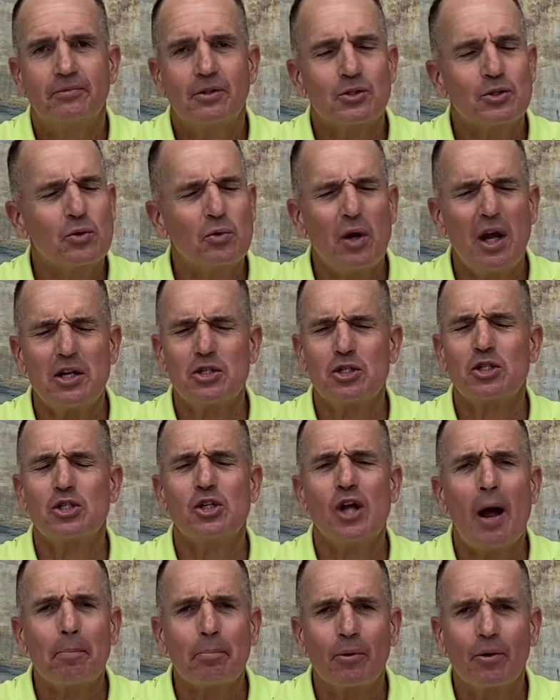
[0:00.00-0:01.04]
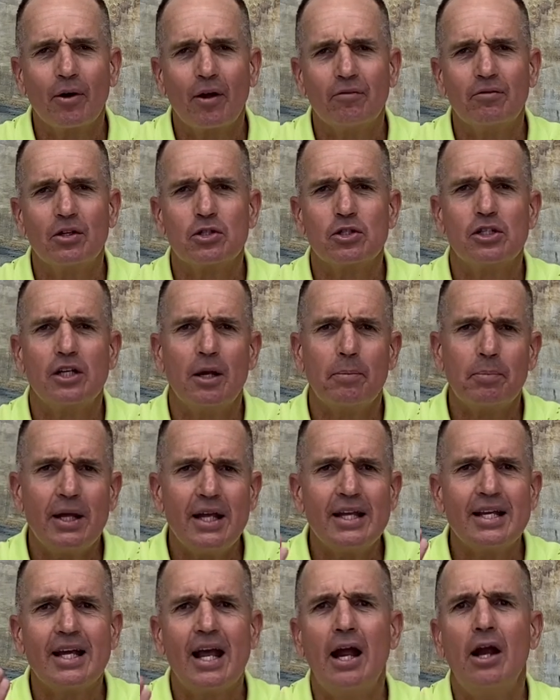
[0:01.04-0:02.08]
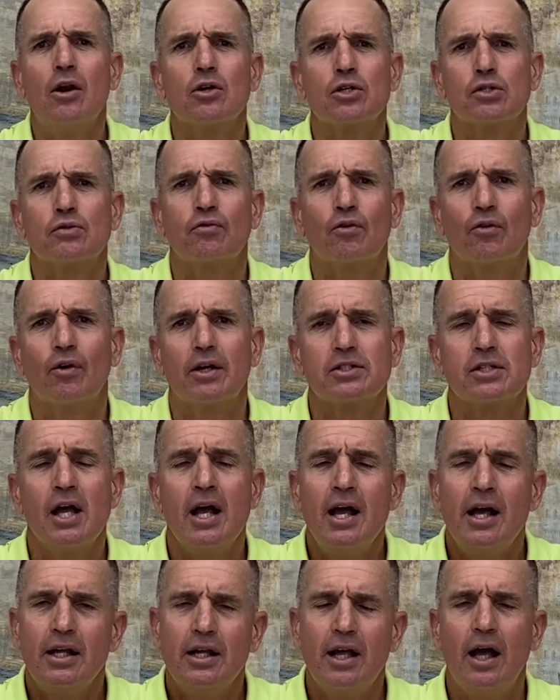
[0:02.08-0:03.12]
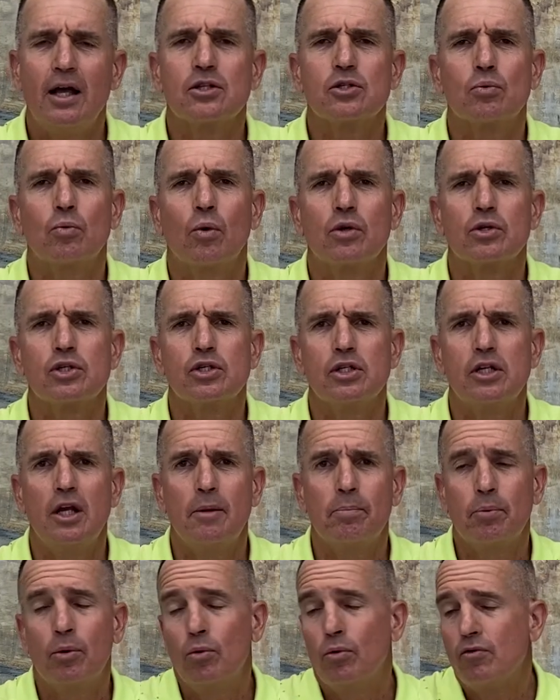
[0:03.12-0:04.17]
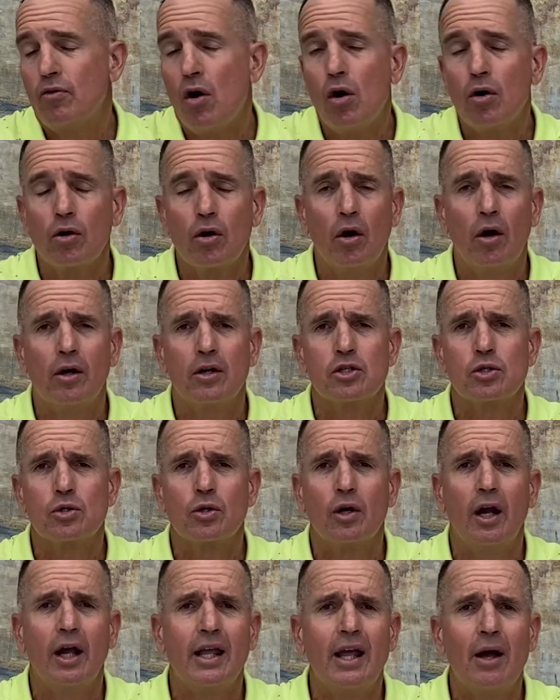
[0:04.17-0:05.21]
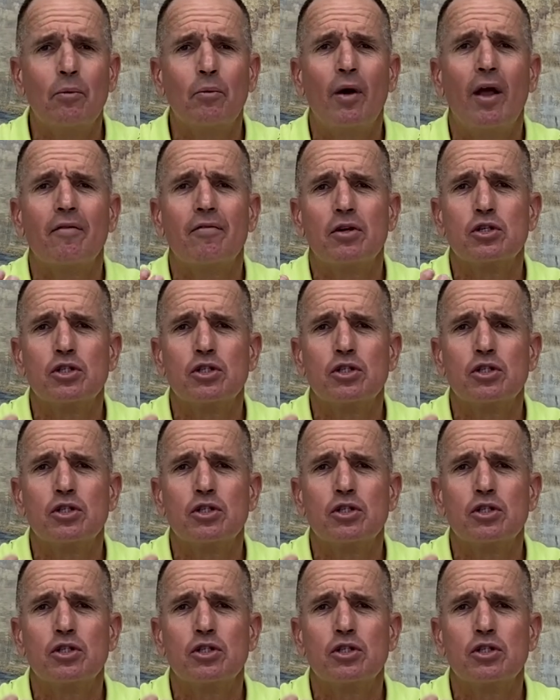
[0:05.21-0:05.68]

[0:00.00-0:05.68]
this great shepherd of the sheep. He cares for us. Yes, we're sheep who have all gone astray, yet we have a